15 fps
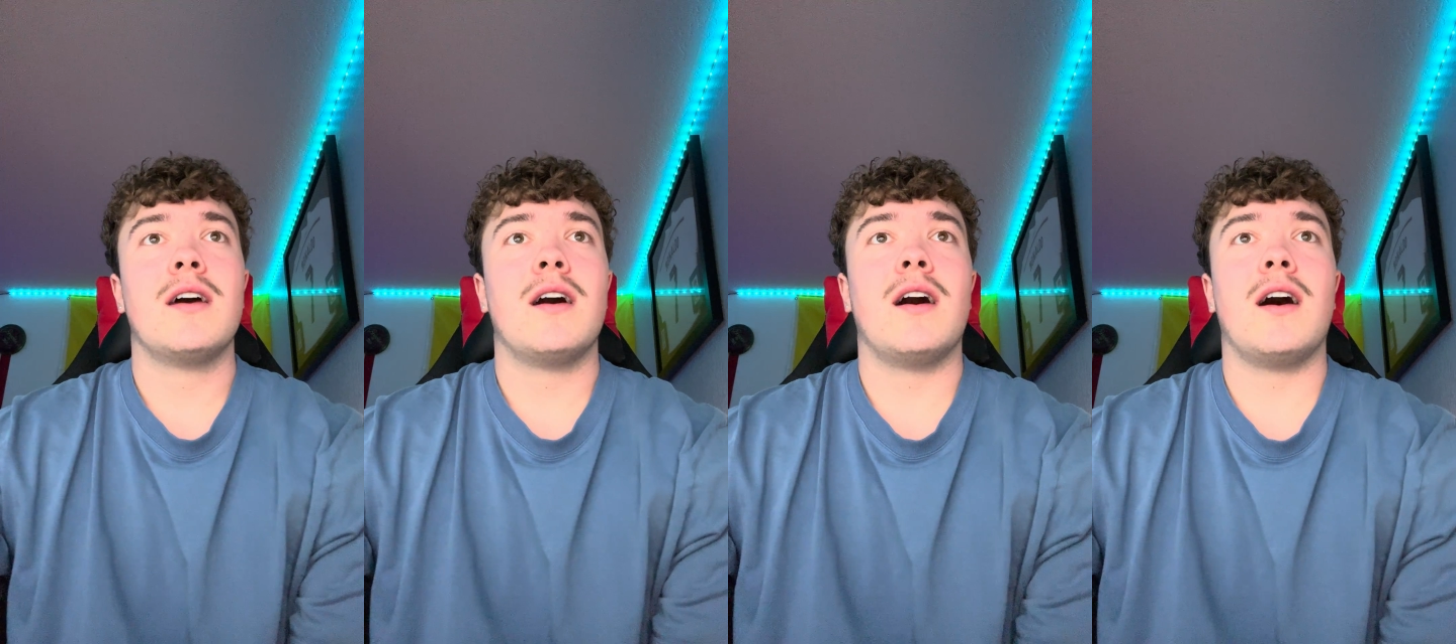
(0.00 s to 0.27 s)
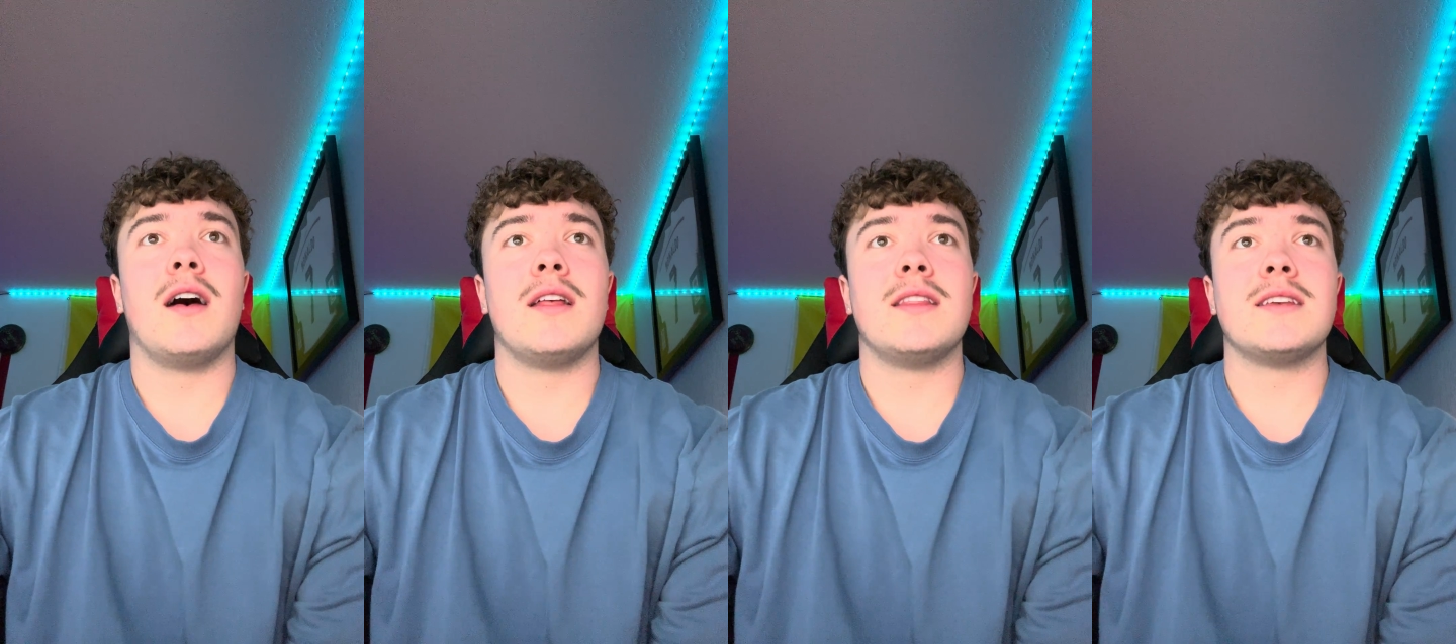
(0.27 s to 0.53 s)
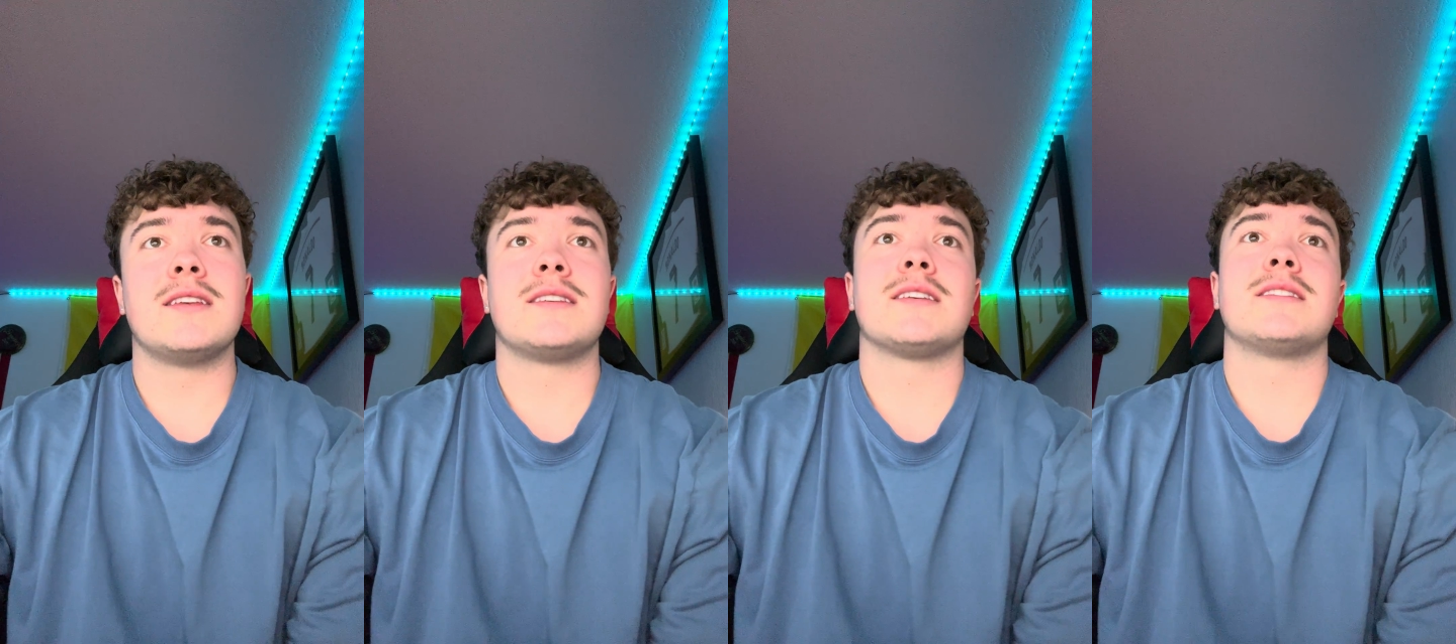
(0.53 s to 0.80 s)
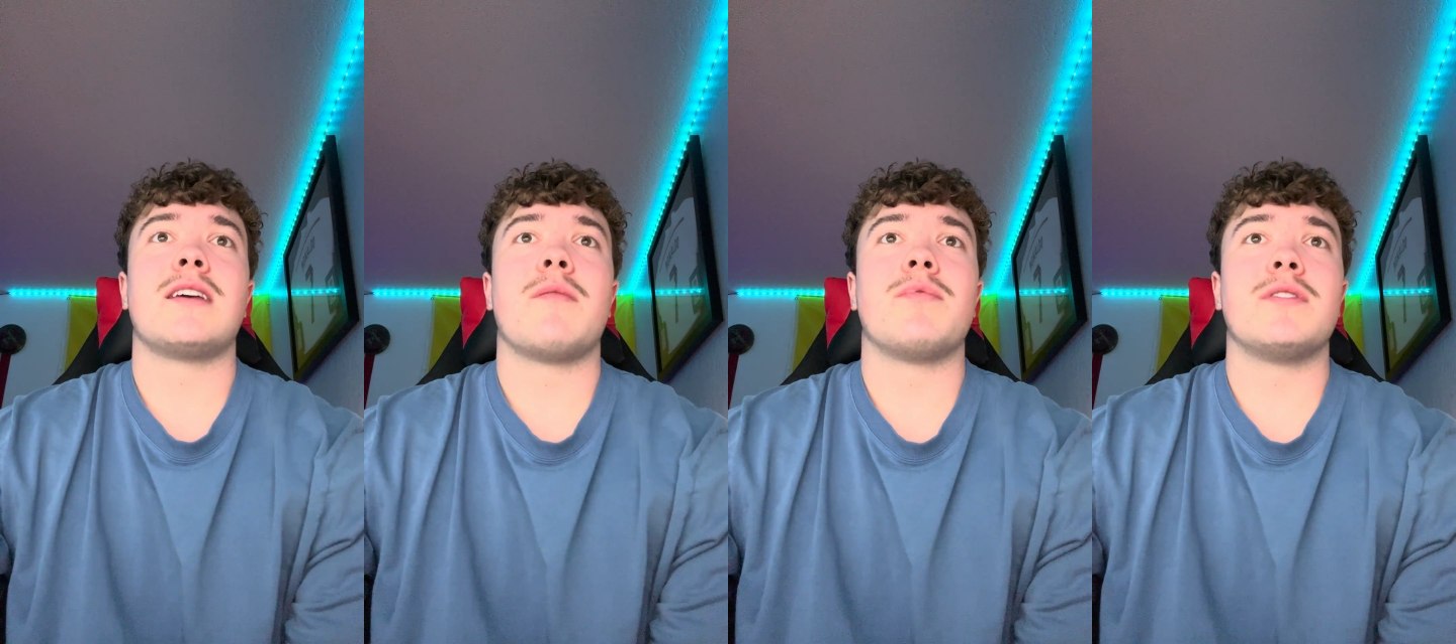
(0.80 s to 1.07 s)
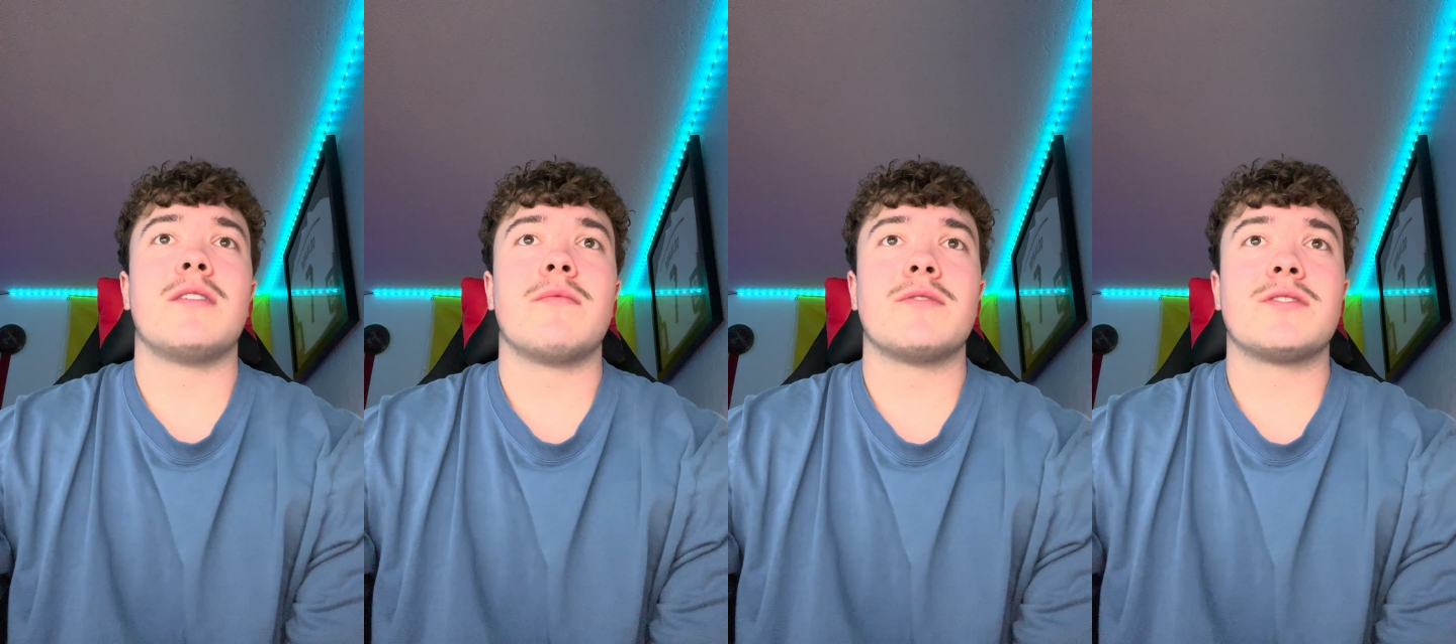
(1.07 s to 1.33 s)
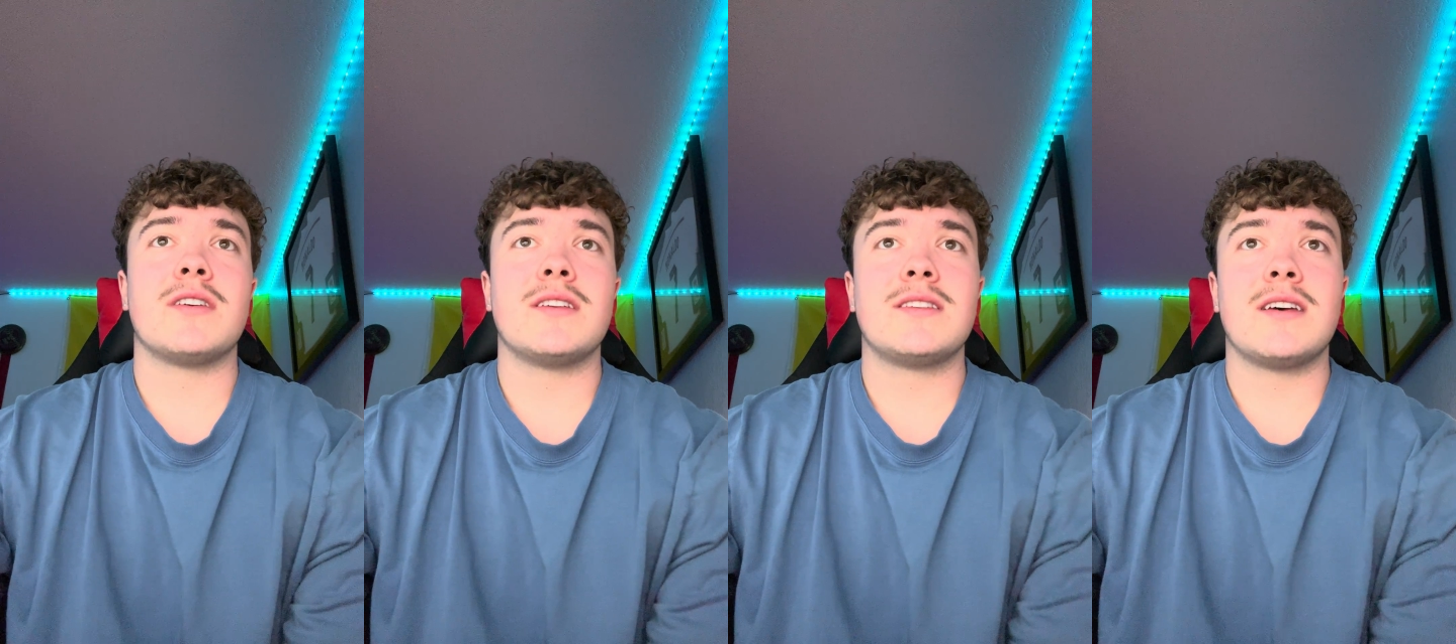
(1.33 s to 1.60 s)
This example
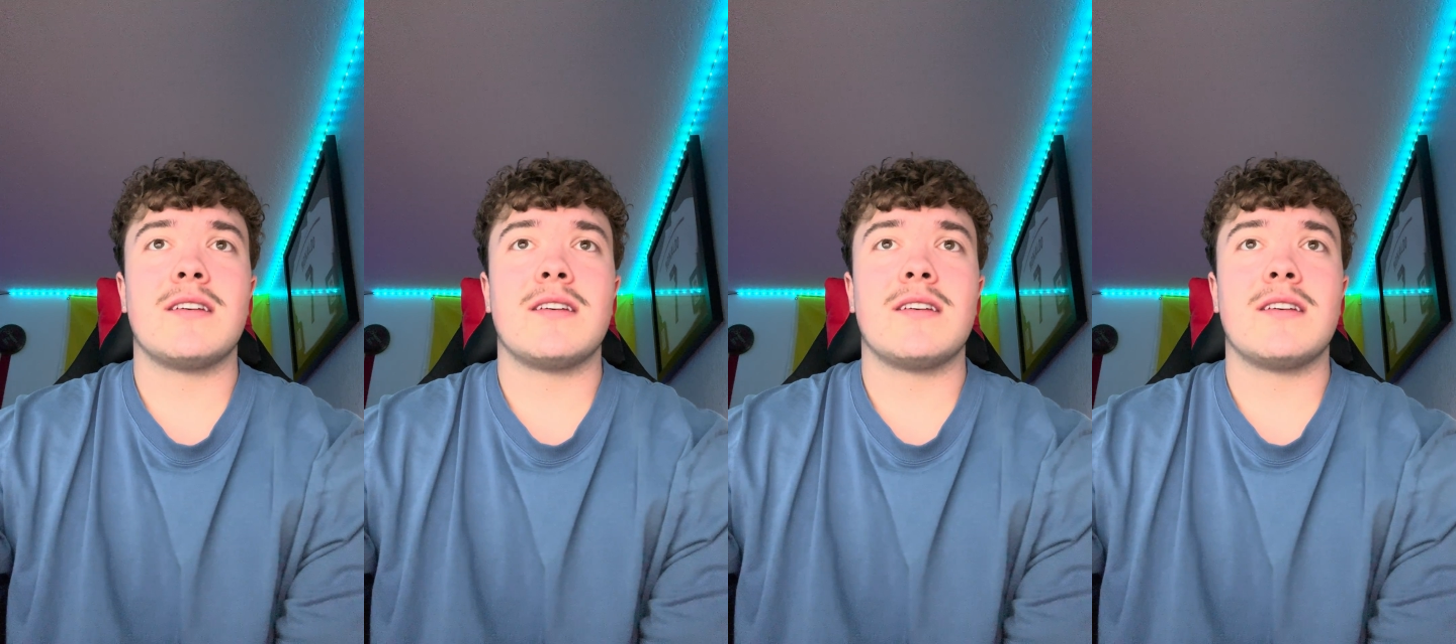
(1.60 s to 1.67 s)
demonstrates